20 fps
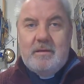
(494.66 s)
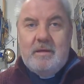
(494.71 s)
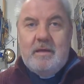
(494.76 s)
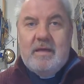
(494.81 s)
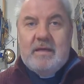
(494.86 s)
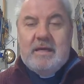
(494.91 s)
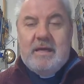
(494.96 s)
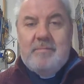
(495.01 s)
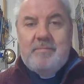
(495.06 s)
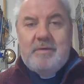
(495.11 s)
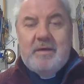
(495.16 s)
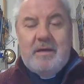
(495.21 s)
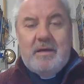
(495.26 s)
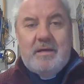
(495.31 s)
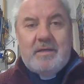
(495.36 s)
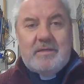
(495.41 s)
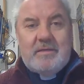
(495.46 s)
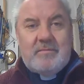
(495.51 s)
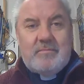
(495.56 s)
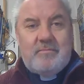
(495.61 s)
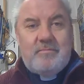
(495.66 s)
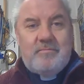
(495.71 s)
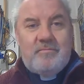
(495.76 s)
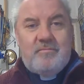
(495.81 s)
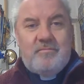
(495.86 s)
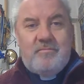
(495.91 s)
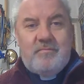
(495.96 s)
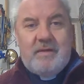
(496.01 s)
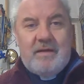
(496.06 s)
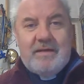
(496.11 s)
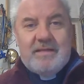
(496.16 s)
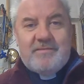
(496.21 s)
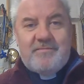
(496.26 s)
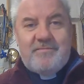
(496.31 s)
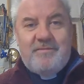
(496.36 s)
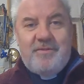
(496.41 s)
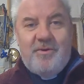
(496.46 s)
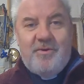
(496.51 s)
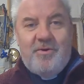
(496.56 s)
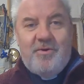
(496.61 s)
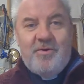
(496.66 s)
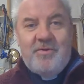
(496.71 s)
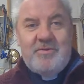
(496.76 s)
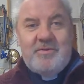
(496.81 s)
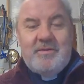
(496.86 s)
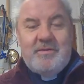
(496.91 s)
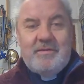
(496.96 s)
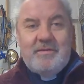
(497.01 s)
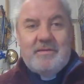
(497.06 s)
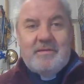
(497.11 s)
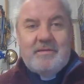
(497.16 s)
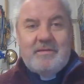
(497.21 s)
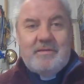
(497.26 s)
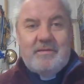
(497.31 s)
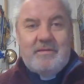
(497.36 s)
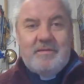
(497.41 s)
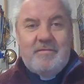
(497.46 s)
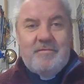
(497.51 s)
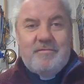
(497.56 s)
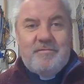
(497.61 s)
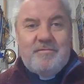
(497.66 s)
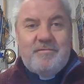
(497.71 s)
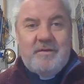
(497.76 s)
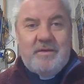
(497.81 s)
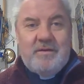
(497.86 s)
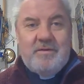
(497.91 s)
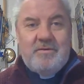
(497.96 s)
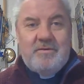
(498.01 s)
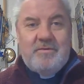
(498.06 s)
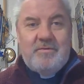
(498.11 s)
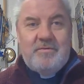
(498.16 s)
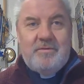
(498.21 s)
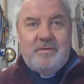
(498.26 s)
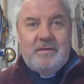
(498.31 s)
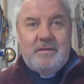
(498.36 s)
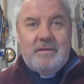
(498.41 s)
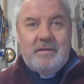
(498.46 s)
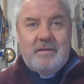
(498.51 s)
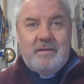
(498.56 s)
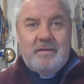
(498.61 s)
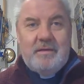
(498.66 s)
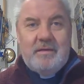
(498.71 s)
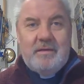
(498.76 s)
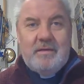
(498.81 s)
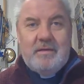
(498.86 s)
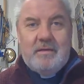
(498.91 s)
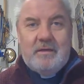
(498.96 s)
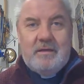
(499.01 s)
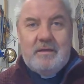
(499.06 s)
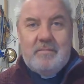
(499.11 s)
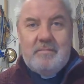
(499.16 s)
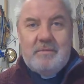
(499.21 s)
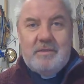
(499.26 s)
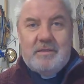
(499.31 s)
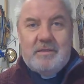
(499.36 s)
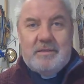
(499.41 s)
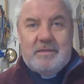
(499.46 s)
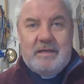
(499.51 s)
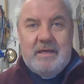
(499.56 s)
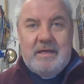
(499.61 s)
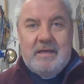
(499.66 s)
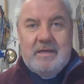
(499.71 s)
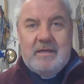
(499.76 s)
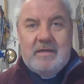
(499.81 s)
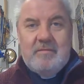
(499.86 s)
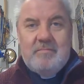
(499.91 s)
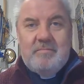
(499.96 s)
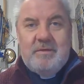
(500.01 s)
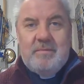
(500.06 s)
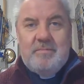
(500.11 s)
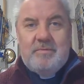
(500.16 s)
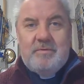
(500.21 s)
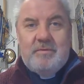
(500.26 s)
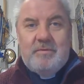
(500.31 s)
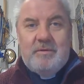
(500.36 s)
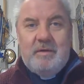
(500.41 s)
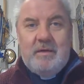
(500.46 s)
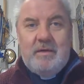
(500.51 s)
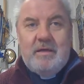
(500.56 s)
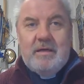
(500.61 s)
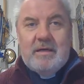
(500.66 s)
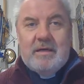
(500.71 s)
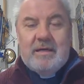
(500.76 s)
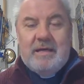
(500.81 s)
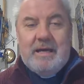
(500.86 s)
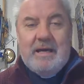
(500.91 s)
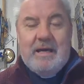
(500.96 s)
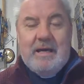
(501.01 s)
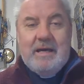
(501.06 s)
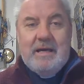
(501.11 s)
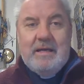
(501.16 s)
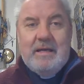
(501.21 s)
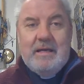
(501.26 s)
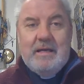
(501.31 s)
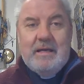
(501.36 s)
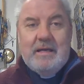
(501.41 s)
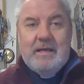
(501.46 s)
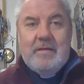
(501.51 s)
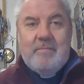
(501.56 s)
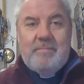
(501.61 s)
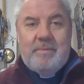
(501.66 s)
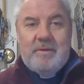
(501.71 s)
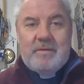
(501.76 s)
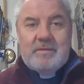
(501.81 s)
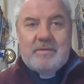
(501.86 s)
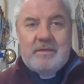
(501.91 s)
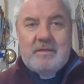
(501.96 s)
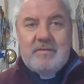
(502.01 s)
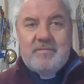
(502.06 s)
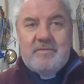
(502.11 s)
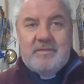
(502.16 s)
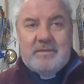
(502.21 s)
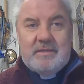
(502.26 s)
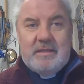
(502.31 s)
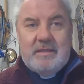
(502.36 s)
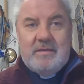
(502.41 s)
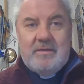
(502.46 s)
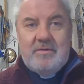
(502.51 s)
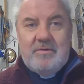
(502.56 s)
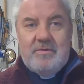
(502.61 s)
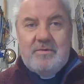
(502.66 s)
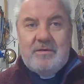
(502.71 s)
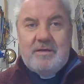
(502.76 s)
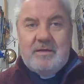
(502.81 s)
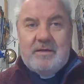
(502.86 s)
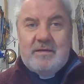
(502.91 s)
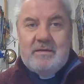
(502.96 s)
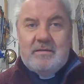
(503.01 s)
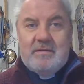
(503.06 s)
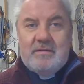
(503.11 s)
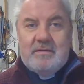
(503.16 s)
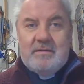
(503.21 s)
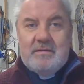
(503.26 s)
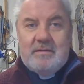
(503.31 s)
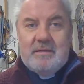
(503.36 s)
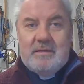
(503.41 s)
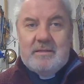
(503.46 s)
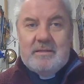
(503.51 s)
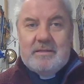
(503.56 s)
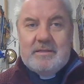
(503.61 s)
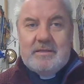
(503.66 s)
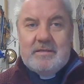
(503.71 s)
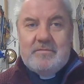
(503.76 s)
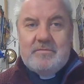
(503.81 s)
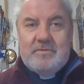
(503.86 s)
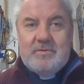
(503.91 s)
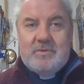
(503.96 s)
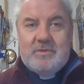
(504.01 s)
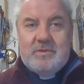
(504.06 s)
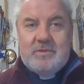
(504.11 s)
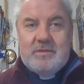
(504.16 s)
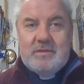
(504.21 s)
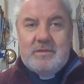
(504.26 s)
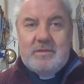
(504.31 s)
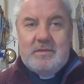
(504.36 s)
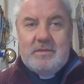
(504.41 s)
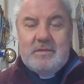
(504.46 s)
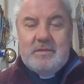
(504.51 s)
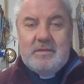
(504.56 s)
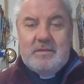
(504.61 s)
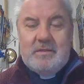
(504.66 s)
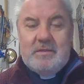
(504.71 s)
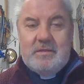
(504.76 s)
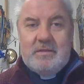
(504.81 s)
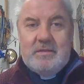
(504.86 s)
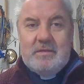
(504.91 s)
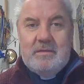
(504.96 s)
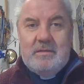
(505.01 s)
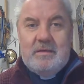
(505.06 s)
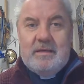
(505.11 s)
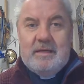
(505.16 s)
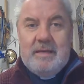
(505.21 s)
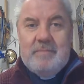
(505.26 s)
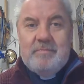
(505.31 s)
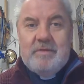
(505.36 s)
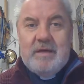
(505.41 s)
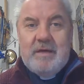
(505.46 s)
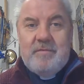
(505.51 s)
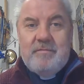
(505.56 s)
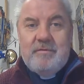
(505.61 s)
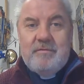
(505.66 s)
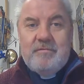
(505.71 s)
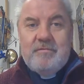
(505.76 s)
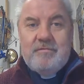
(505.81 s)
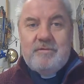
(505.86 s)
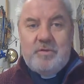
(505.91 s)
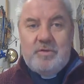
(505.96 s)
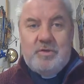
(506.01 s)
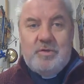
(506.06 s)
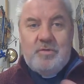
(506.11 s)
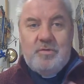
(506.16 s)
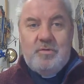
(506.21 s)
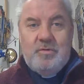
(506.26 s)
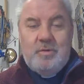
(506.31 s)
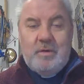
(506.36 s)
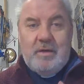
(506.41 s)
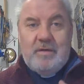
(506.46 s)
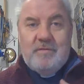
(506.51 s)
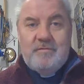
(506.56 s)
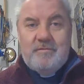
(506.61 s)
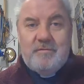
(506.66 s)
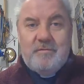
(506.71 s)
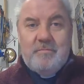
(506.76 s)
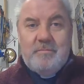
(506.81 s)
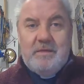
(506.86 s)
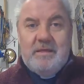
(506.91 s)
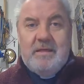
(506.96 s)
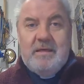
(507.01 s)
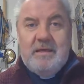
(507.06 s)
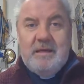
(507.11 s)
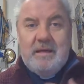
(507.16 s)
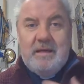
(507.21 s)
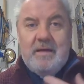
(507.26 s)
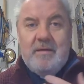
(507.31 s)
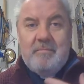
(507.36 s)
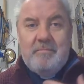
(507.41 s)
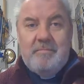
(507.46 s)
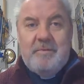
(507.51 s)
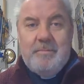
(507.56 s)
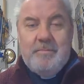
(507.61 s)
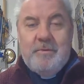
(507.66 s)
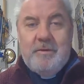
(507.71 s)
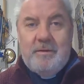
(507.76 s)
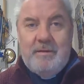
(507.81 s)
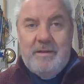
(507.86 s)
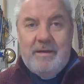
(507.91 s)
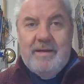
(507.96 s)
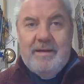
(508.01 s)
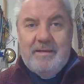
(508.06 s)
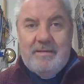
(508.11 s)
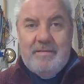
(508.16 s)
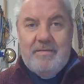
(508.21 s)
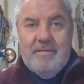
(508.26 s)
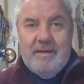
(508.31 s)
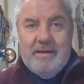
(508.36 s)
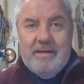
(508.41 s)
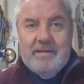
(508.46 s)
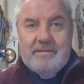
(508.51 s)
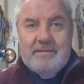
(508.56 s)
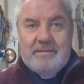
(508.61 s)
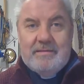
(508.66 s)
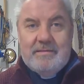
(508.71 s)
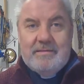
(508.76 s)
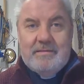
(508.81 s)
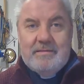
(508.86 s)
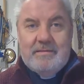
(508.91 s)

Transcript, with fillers: He came to us as flawed and failed and mistaken people carrying a burden of sin on our, ourselves. He came to heaven for you and for me, people like that.